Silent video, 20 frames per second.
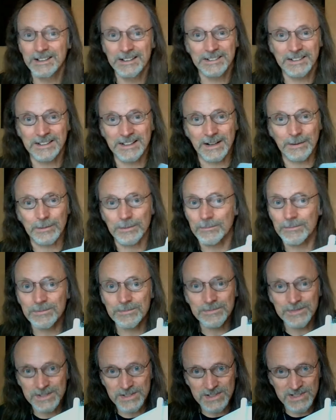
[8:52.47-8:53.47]
You know,
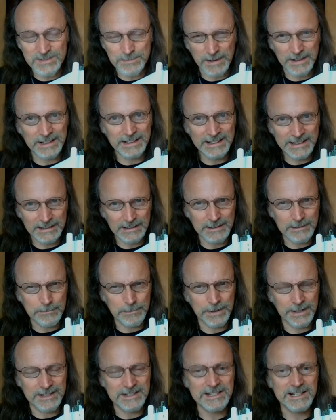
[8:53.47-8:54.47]
just spend a little
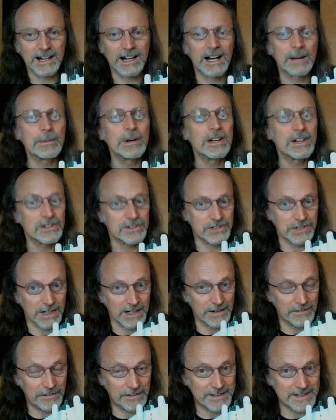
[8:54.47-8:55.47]
bit of time
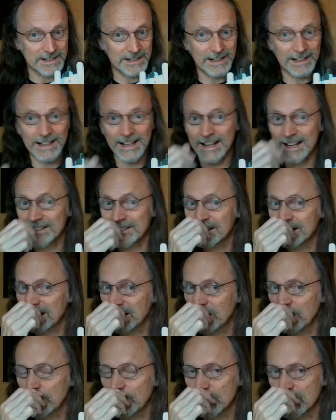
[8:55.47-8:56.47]
dry fitting again.
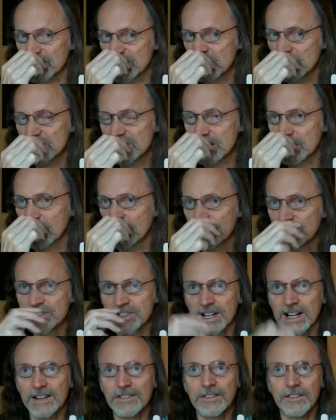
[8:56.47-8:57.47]
Now, as soon as you've got the
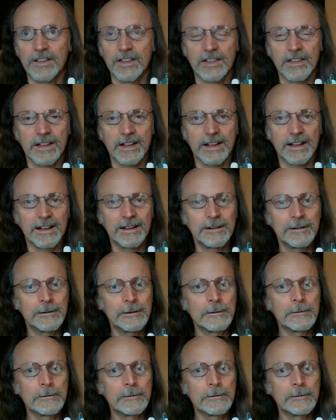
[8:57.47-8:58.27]
dry fit there,